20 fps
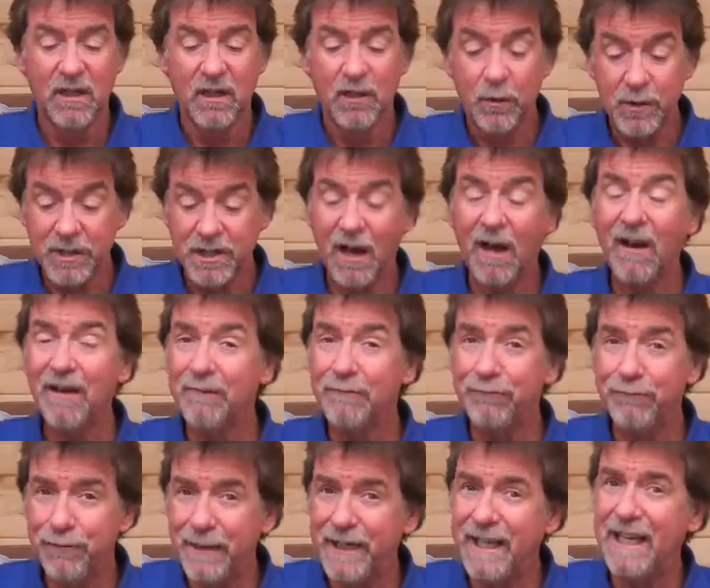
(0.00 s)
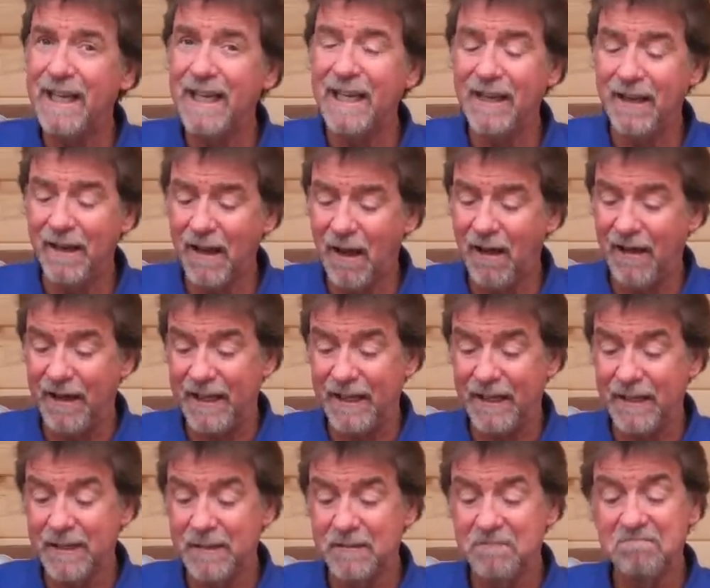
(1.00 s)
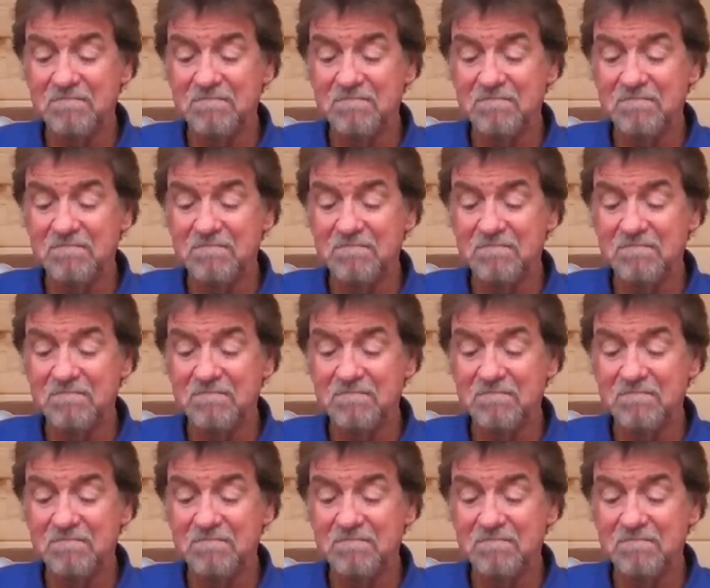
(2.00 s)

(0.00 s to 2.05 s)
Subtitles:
which I really like.